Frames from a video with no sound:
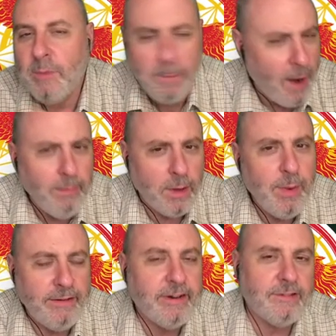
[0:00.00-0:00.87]
We probably
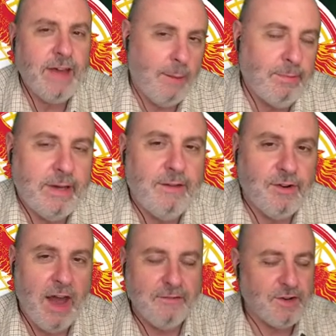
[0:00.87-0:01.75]
will live happily
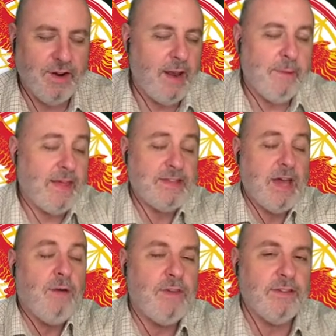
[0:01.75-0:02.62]
ever after, right? I mean, that's
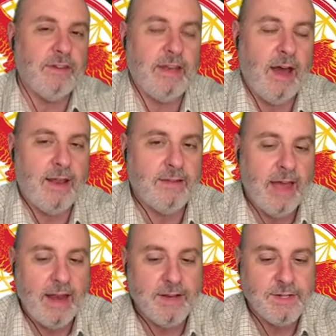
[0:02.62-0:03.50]
obviously not his
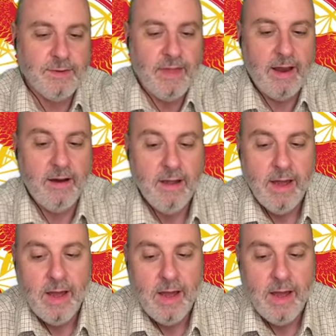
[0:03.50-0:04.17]
attitude there.